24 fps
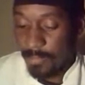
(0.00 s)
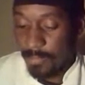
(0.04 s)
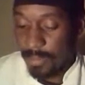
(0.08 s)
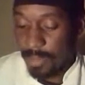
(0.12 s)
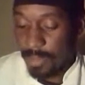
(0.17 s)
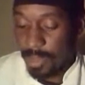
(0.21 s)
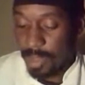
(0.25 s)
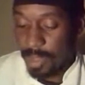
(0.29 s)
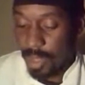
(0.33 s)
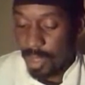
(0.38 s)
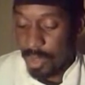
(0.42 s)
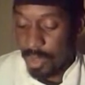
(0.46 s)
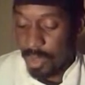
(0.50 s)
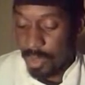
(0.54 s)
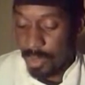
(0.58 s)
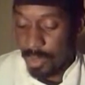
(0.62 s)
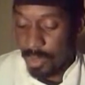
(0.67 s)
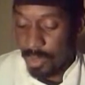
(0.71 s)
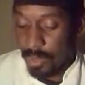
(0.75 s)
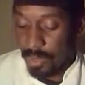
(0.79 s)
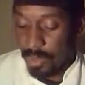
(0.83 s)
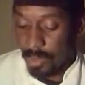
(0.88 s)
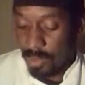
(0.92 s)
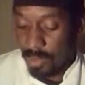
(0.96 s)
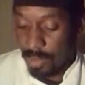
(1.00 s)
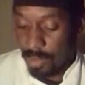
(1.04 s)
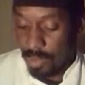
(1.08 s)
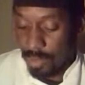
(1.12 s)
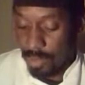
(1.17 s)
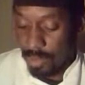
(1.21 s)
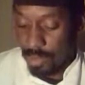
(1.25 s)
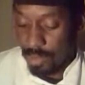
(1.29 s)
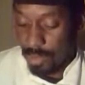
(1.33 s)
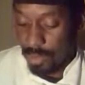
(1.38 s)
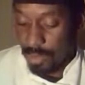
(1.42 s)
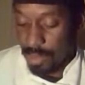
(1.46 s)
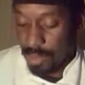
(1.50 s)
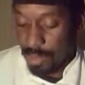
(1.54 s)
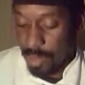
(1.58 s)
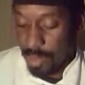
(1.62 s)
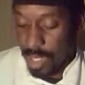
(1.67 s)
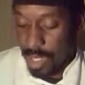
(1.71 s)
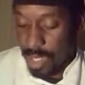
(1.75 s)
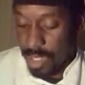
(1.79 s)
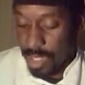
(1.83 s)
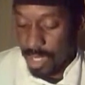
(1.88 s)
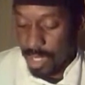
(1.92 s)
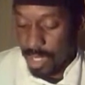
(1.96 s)
So the
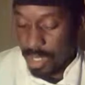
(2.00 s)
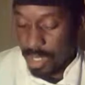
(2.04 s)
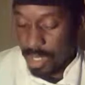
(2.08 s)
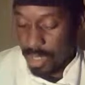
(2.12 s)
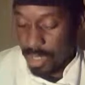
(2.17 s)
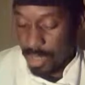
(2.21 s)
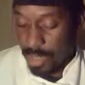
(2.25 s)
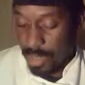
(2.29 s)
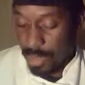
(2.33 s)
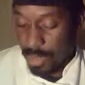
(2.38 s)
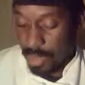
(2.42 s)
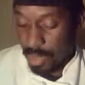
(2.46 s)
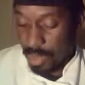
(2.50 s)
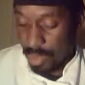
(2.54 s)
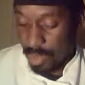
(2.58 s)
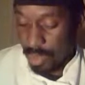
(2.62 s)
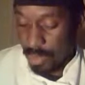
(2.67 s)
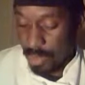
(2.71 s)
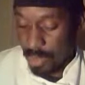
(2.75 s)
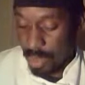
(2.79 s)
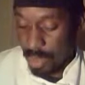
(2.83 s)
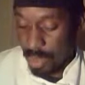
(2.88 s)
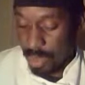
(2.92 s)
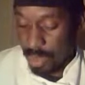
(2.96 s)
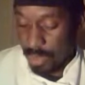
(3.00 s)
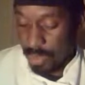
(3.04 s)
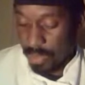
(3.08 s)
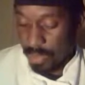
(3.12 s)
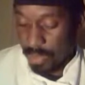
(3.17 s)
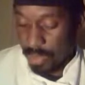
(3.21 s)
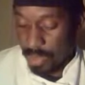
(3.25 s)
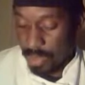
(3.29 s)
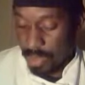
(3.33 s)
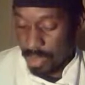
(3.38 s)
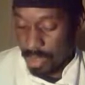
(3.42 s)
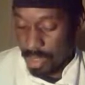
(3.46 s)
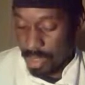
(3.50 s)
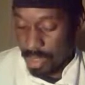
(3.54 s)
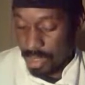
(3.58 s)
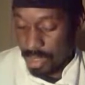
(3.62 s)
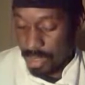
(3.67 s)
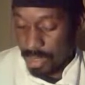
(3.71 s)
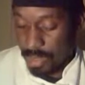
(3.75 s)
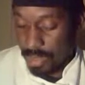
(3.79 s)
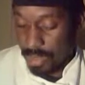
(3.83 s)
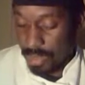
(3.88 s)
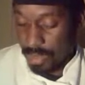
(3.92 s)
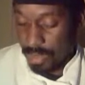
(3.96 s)
way that it usually works
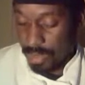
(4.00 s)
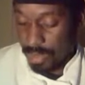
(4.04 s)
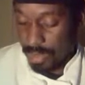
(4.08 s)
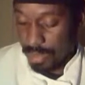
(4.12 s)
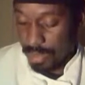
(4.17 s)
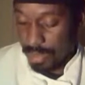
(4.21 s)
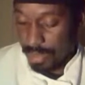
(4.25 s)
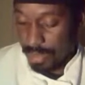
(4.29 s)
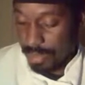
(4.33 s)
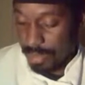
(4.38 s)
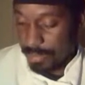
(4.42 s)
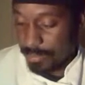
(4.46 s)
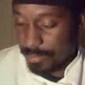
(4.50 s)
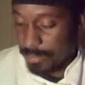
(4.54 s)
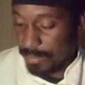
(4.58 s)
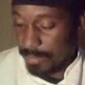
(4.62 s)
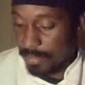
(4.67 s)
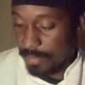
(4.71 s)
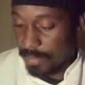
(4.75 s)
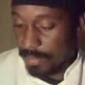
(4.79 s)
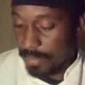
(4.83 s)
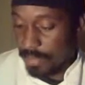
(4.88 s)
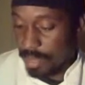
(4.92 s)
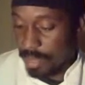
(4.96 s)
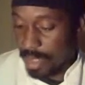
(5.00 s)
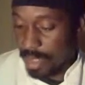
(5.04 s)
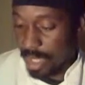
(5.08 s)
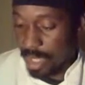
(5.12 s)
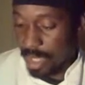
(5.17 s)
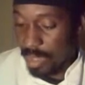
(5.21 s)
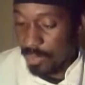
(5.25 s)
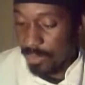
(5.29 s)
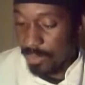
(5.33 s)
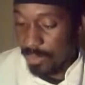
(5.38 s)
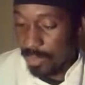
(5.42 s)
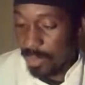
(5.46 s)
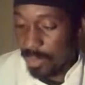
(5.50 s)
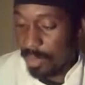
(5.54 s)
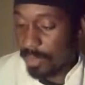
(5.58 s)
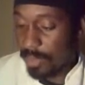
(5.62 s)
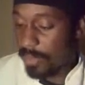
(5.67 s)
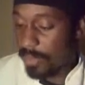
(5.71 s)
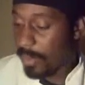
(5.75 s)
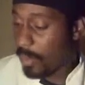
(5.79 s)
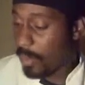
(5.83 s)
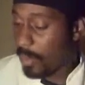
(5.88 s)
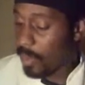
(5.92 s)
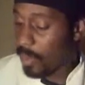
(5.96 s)
is in the flow of
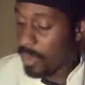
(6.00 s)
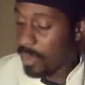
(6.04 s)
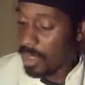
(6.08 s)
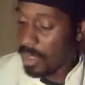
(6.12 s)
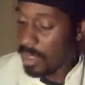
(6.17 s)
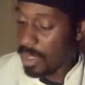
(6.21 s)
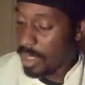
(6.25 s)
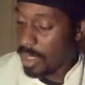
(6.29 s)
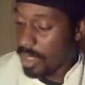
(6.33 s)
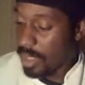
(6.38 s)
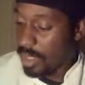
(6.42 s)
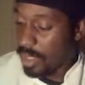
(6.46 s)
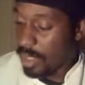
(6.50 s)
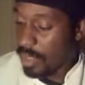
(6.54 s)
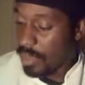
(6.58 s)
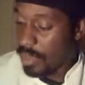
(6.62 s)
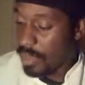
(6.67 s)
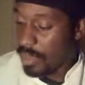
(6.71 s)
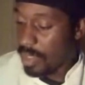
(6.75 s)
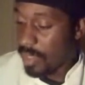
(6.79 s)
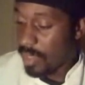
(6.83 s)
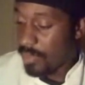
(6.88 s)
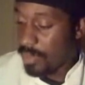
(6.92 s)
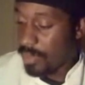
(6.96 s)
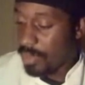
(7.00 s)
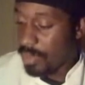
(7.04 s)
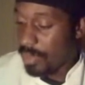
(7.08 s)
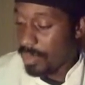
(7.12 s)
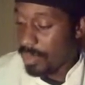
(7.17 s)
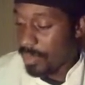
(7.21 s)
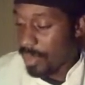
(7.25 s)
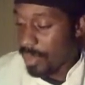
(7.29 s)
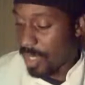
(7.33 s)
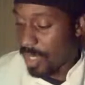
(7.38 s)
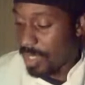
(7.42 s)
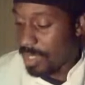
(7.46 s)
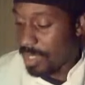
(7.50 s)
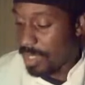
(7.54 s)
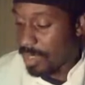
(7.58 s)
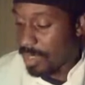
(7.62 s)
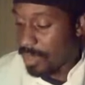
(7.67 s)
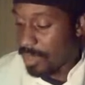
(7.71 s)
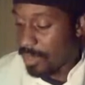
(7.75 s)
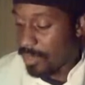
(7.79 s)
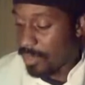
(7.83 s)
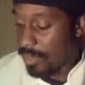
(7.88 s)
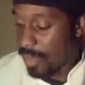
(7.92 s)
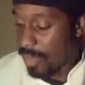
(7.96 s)
food, you just have to
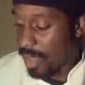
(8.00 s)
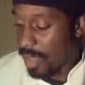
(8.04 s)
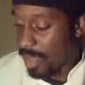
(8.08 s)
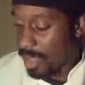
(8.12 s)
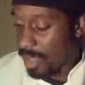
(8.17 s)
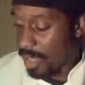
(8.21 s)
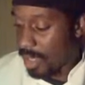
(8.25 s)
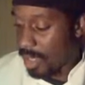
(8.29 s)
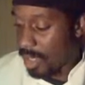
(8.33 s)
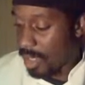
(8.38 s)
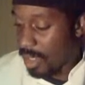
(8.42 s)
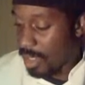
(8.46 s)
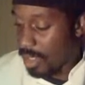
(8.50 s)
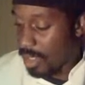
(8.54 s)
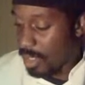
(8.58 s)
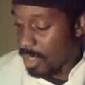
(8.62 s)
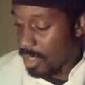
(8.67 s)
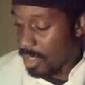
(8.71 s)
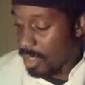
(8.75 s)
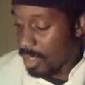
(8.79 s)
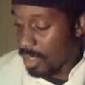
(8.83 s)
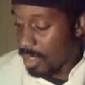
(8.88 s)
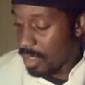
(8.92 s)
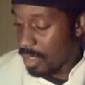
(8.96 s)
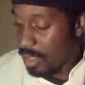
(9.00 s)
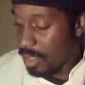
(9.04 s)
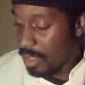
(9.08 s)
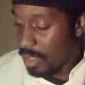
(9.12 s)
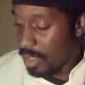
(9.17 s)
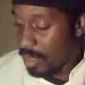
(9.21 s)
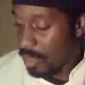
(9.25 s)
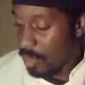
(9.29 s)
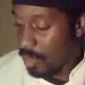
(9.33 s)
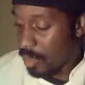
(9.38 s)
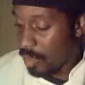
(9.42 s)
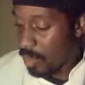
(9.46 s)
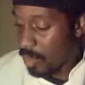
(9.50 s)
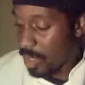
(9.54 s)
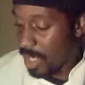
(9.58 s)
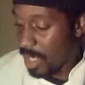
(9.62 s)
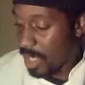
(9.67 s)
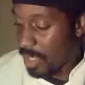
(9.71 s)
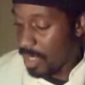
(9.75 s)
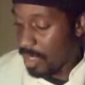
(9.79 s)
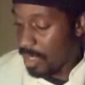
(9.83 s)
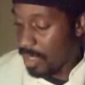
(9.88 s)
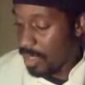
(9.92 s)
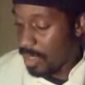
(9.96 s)
identify
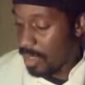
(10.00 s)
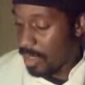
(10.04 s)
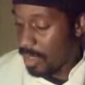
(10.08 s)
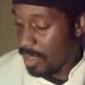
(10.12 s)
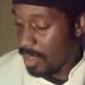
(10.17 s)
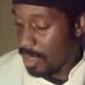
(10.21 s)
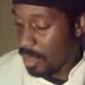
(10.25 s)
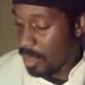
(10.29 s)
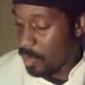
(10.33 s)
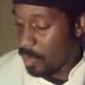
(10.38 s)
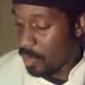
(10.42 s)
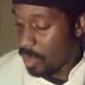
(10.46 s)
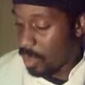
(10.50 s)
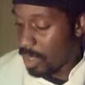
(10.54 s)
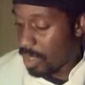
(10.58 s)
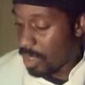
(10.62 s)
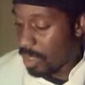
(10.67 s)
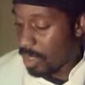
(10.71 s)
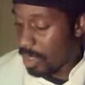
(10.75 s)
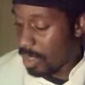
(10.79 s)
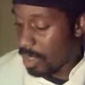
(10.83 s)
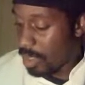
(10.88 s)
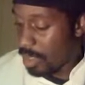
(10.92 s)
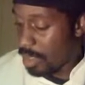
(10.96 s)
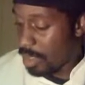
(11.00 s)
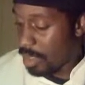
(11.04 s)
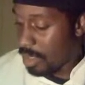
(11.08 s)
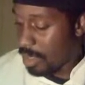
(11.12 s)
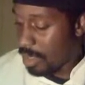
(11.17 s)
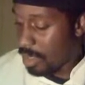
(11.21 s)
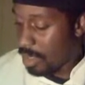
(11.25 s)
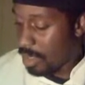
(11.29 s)
when and where